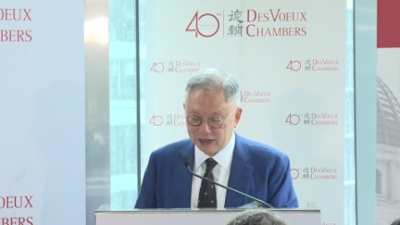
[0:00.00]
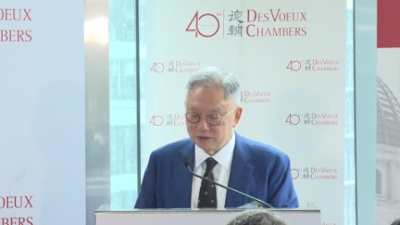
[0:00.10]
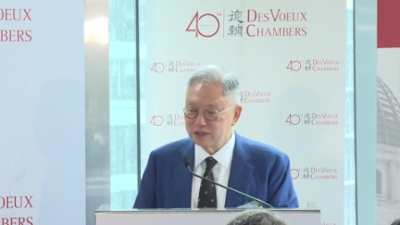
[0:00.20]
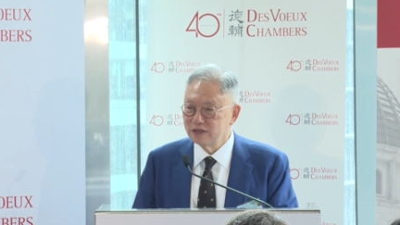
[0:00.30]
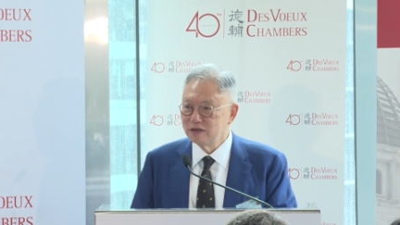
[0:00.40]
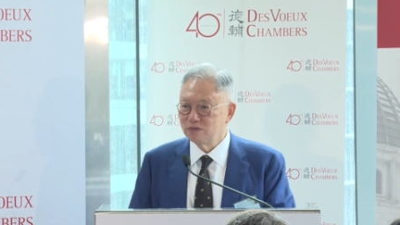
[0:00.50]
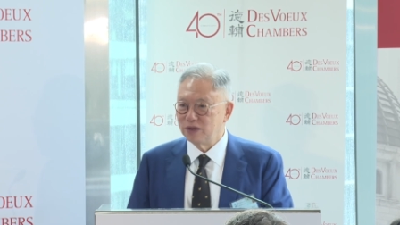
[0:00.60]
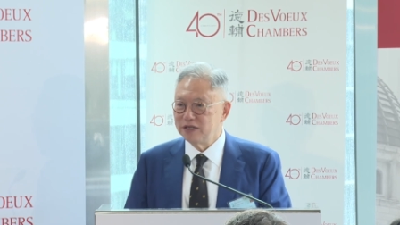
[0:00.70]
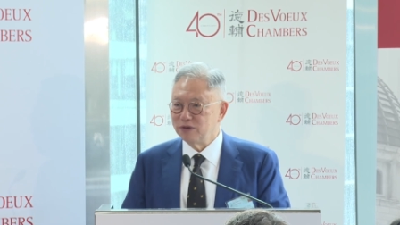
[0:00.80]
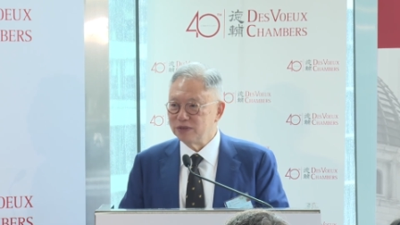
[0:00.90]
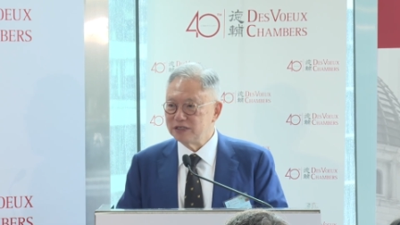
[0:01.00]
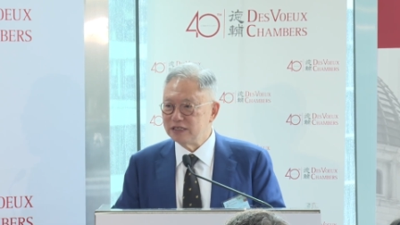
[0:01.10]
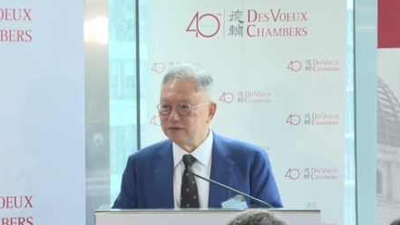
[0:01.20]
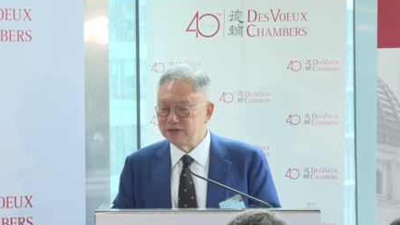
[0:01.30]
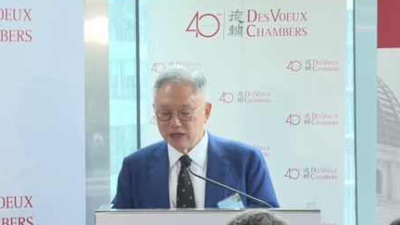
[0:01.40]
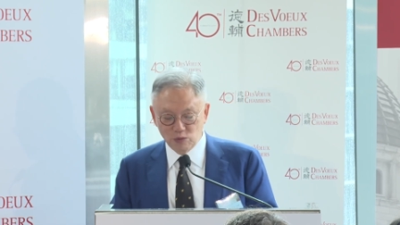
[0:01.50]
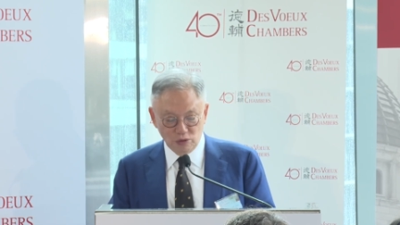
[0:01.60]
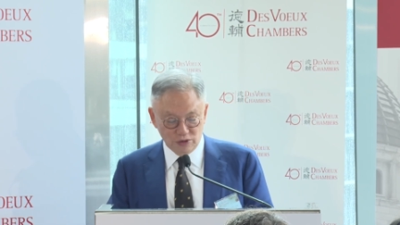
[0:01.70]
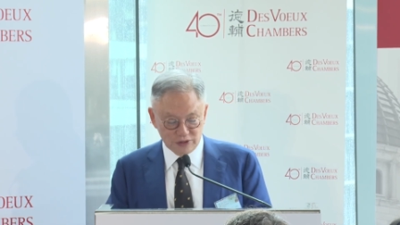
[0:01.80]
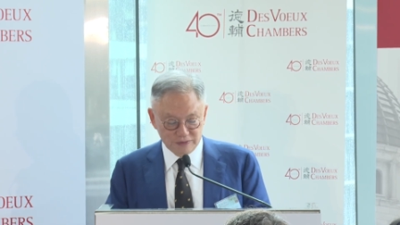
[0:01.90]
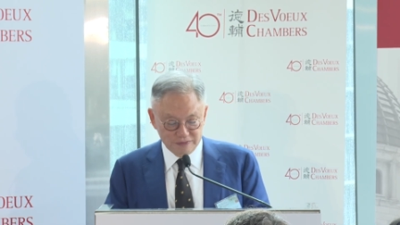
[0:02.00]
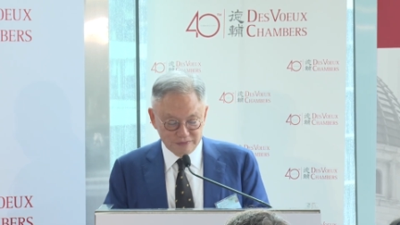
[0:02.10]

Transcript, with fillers: out when they receive the award.